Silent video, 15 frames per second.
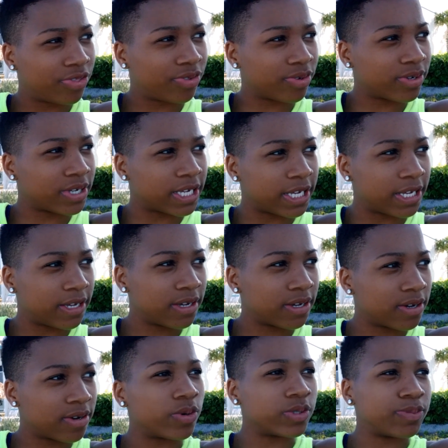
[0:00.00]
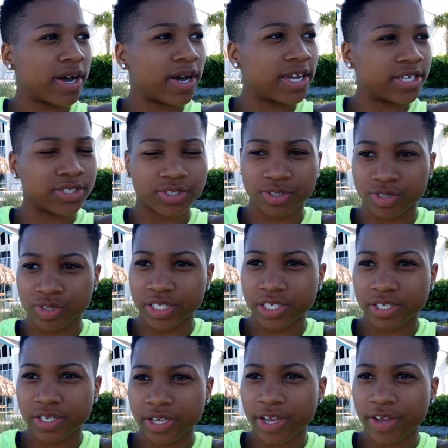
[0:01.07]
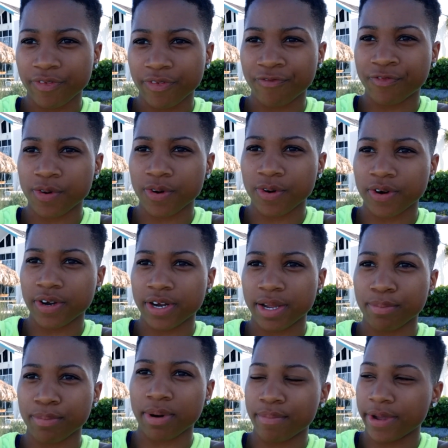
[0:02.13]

3, what was my injury? And 4, am I